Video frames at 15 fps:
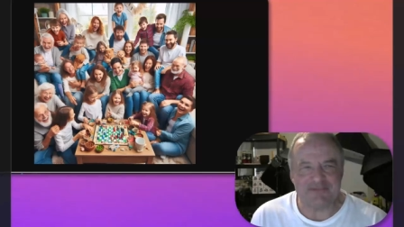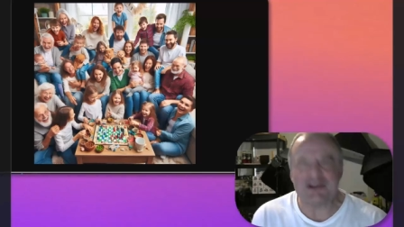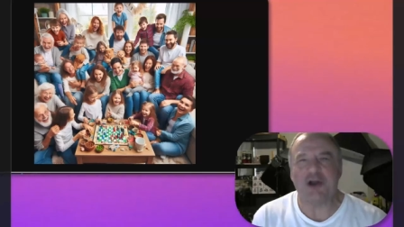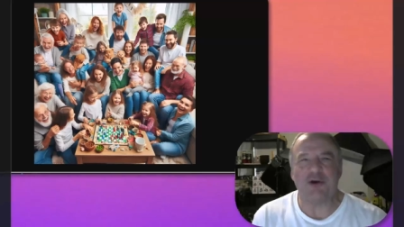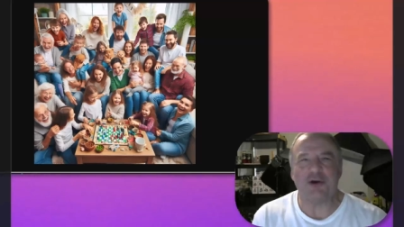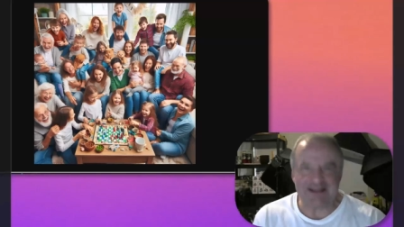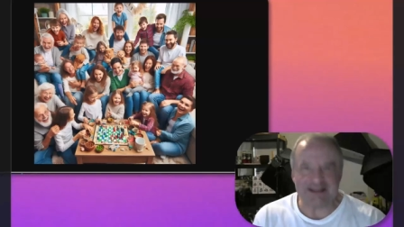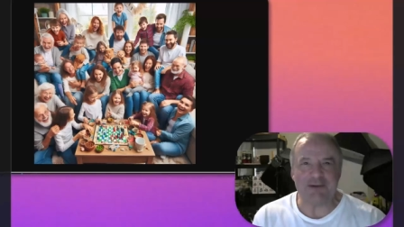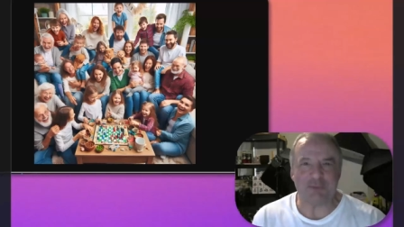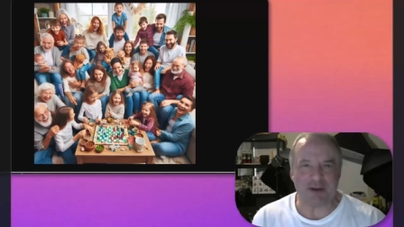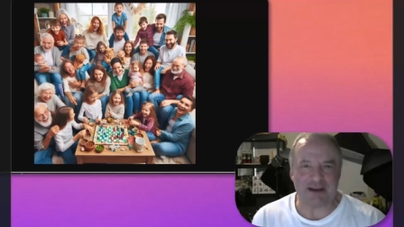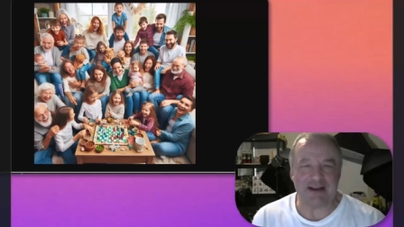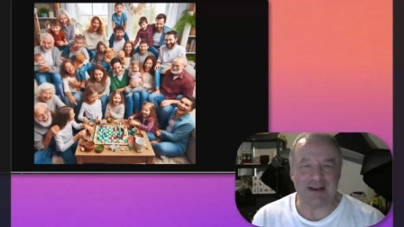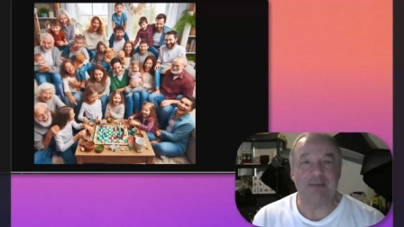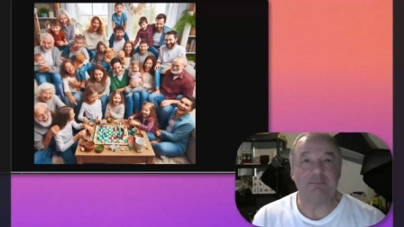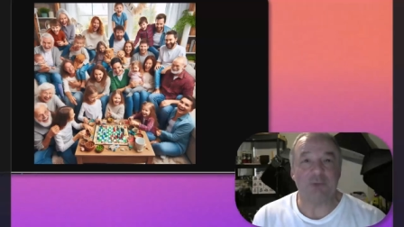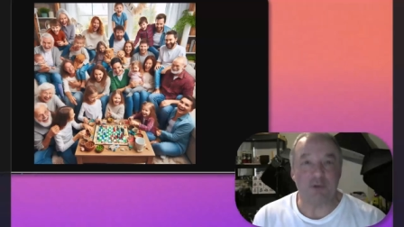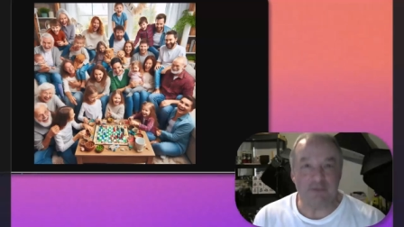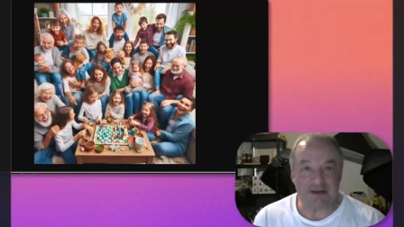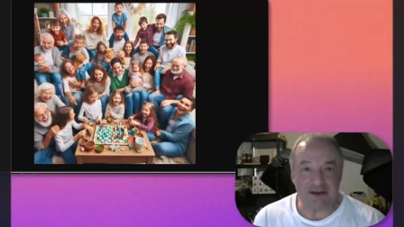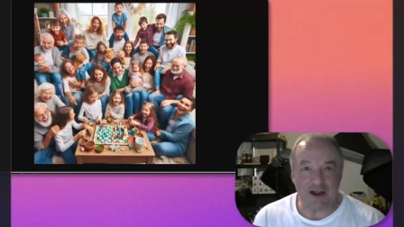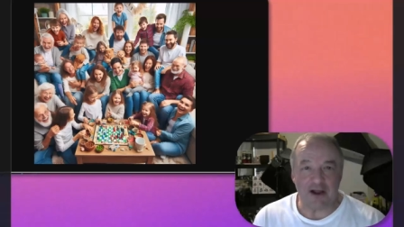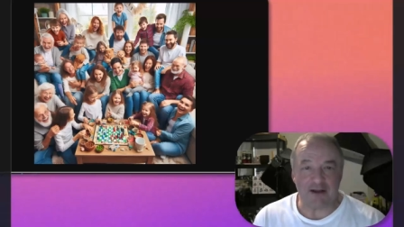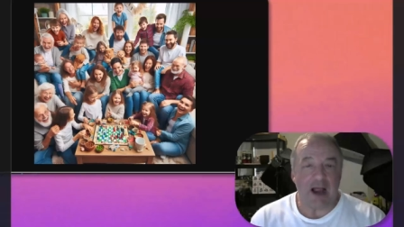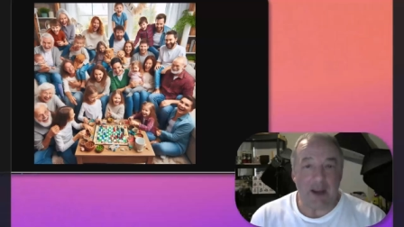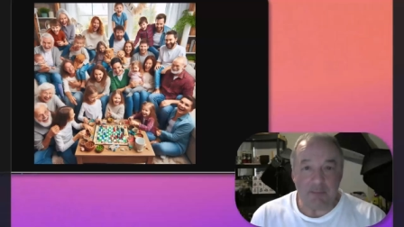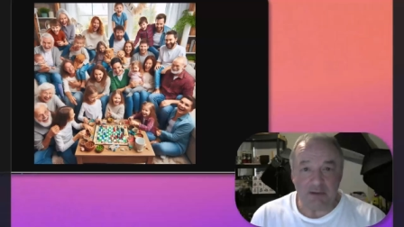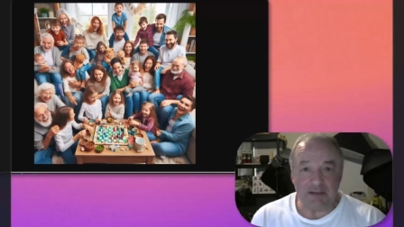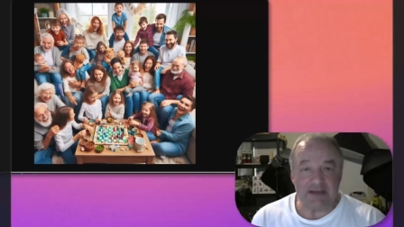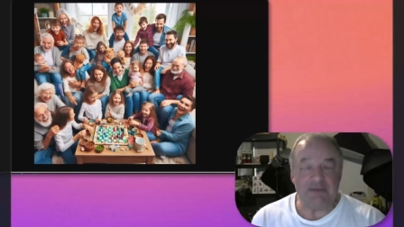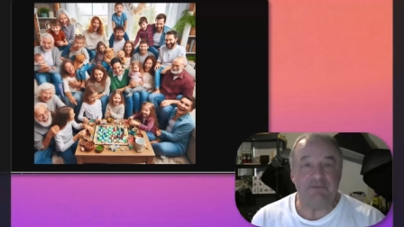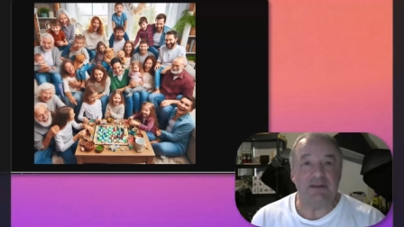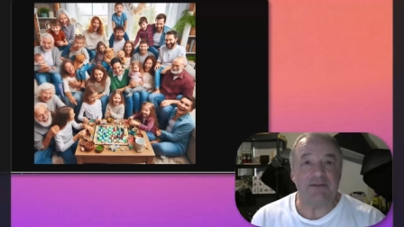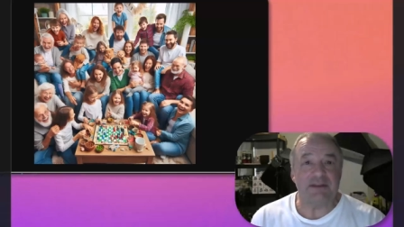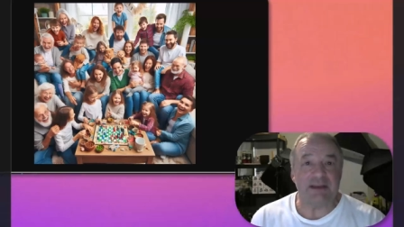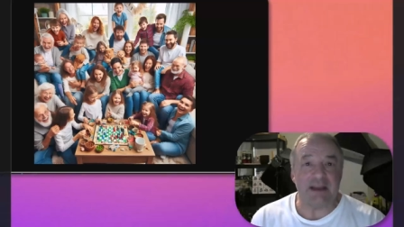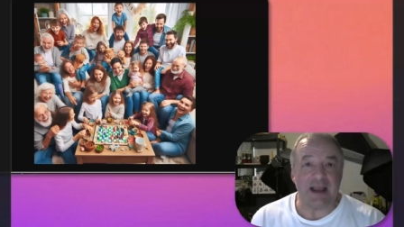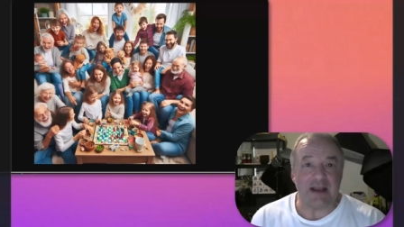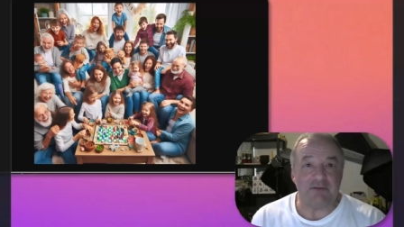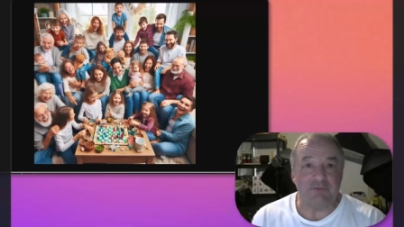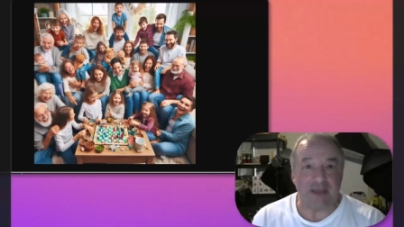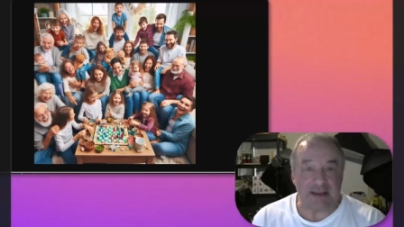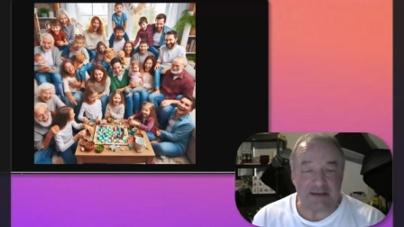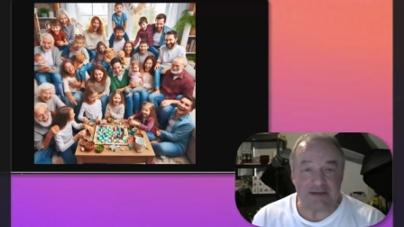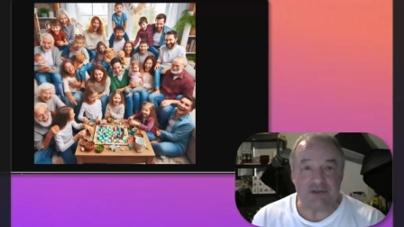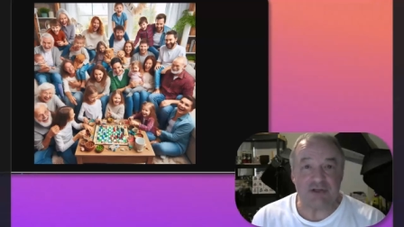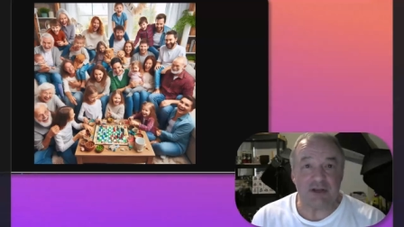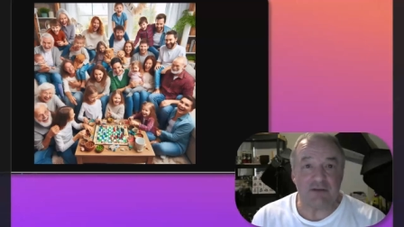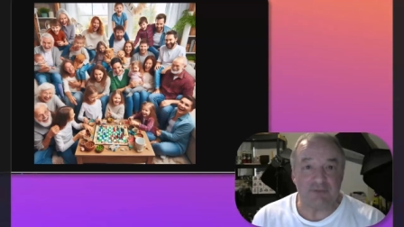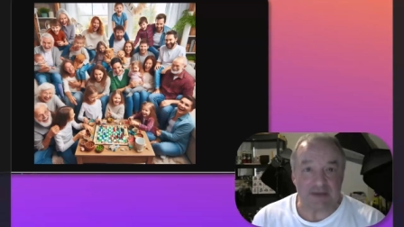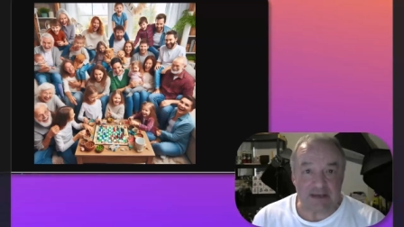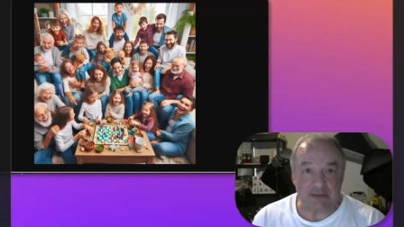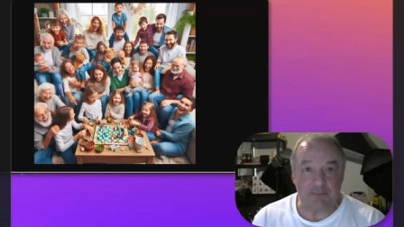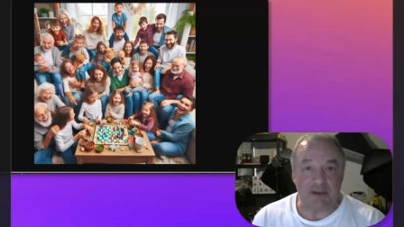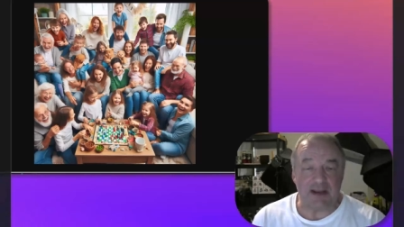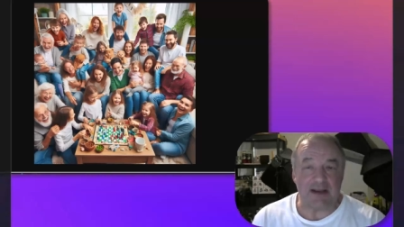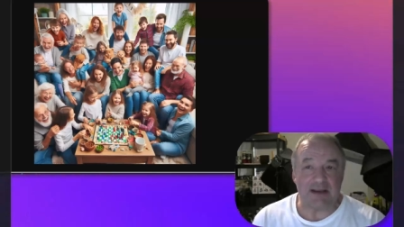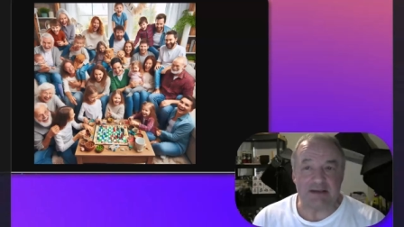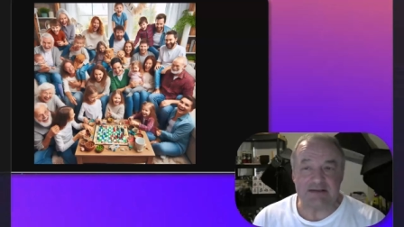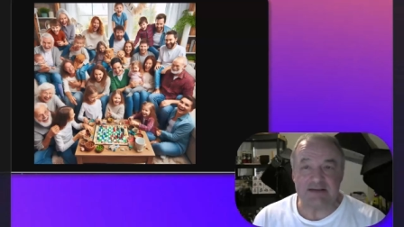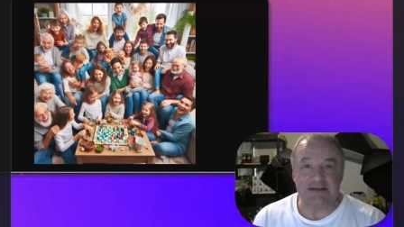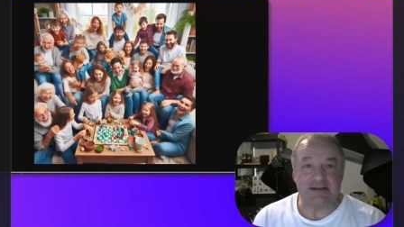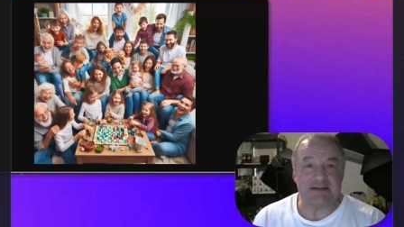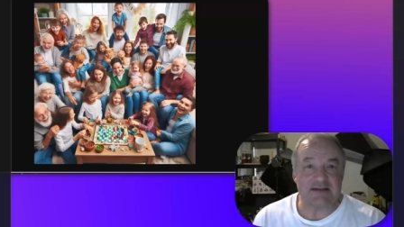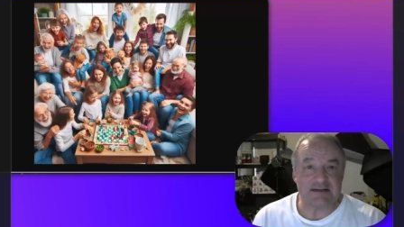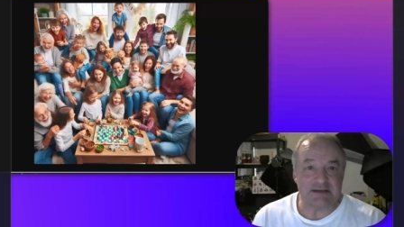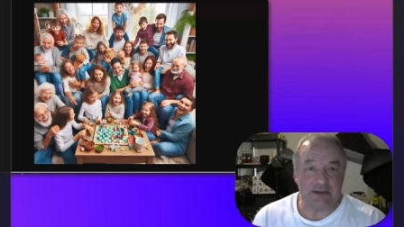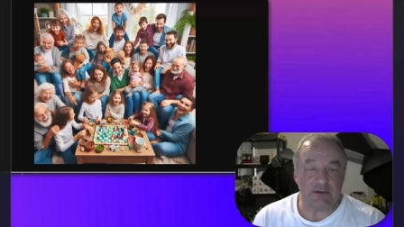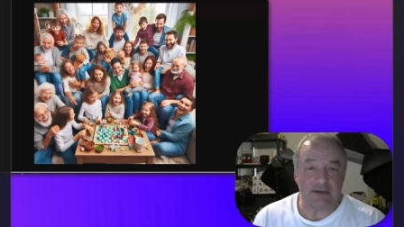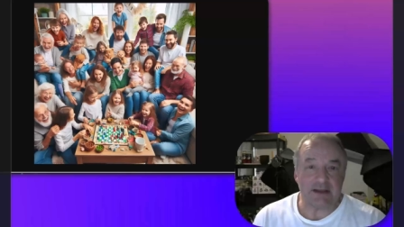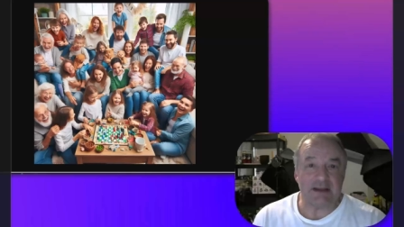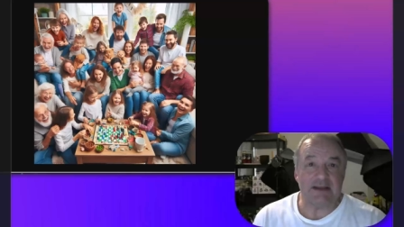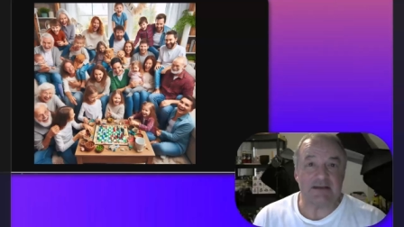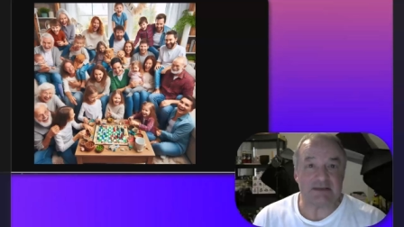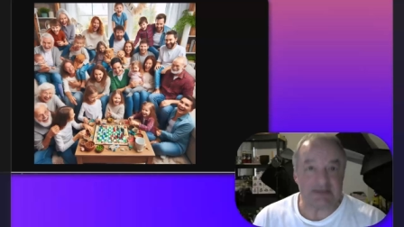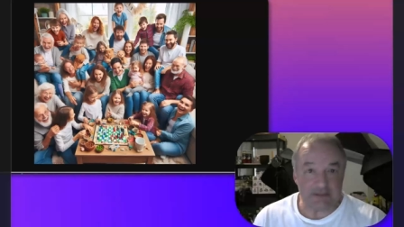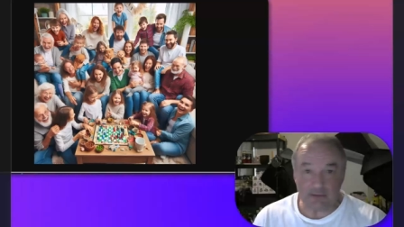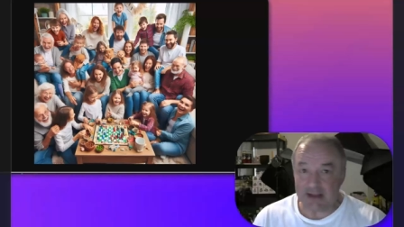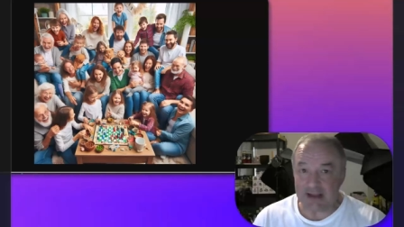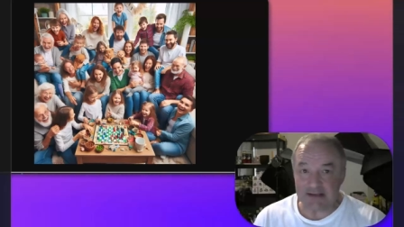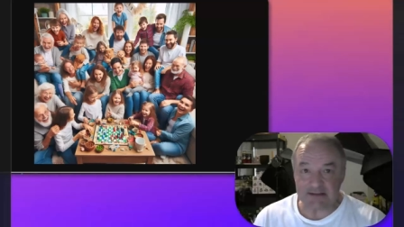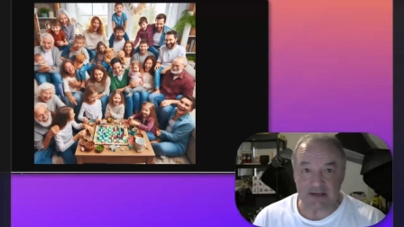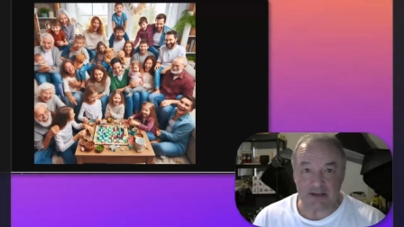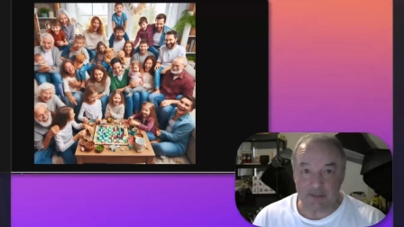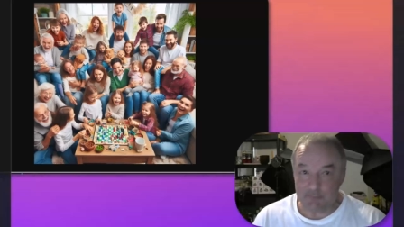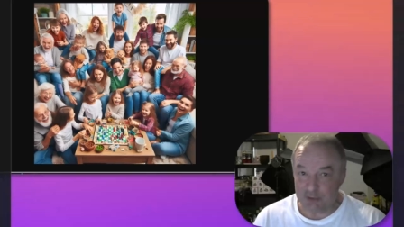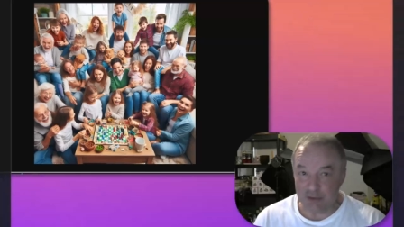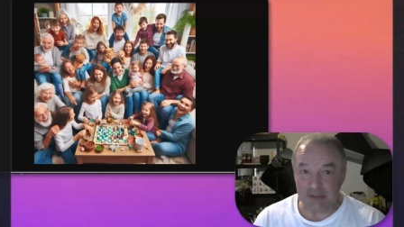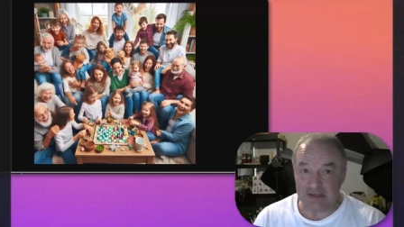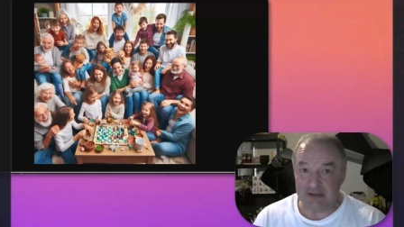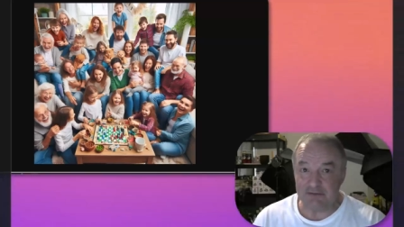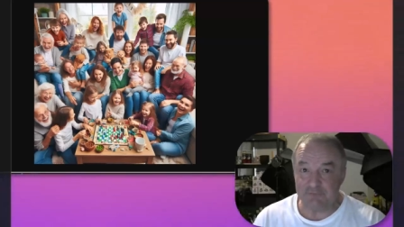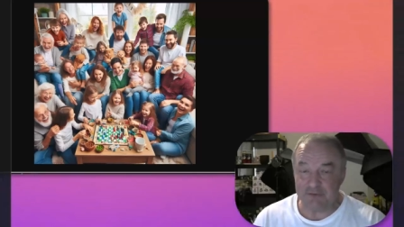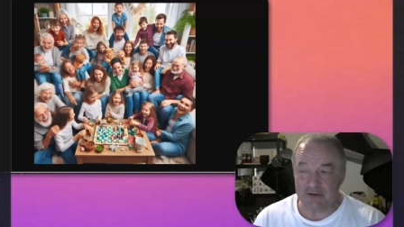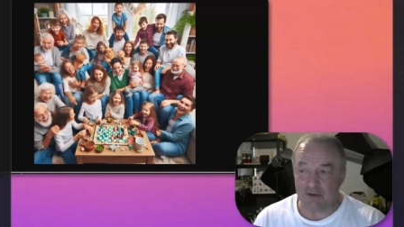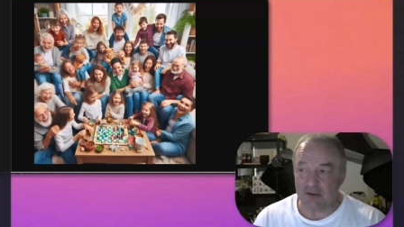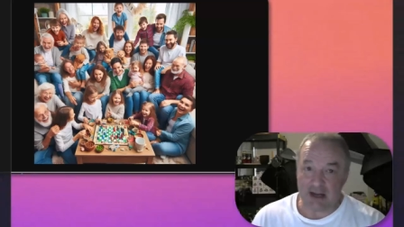No, anyway. Moving on. I believe that the advantage of eBay is it still has a community feel.